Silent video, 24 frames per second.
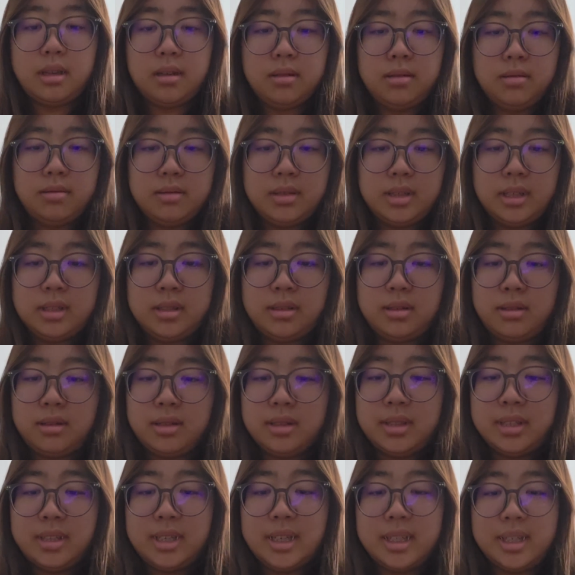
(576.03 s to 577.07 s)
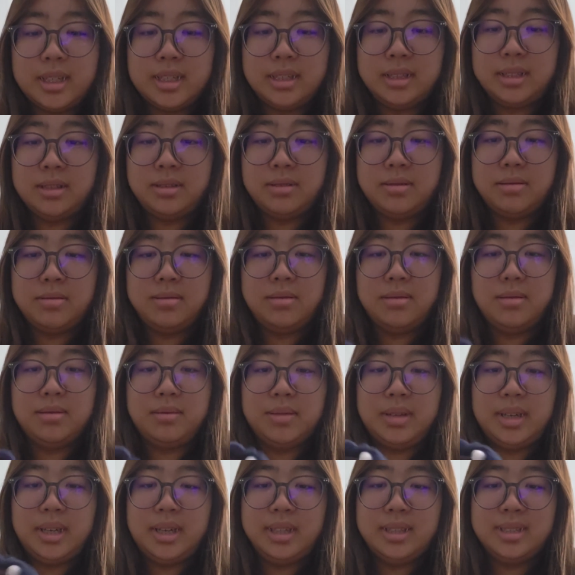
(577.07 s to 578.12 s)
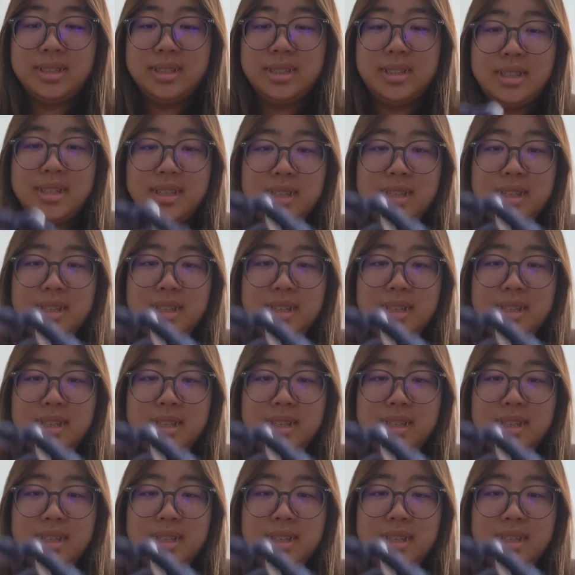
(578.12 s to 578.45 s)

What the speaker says: oh, that's hard to get into. Wait.